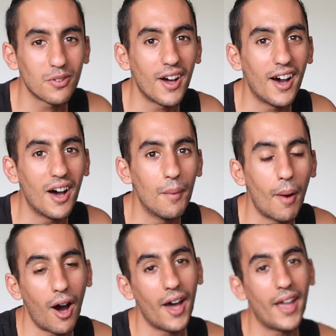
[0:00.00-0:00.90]

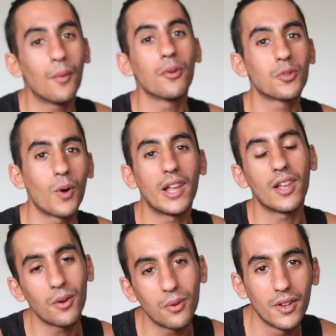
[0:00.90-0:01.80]
I was quite
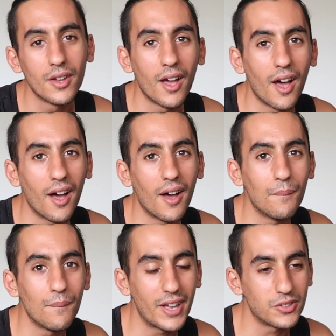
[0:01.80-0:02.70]
low,
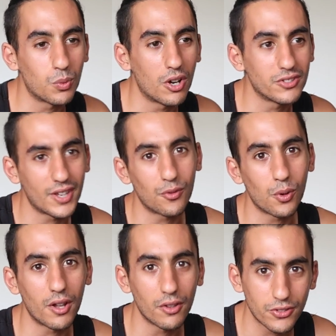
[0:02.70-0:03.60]
as was
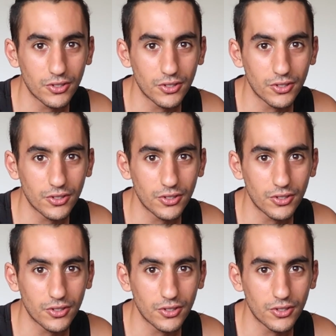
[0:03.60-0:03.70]
everyone else.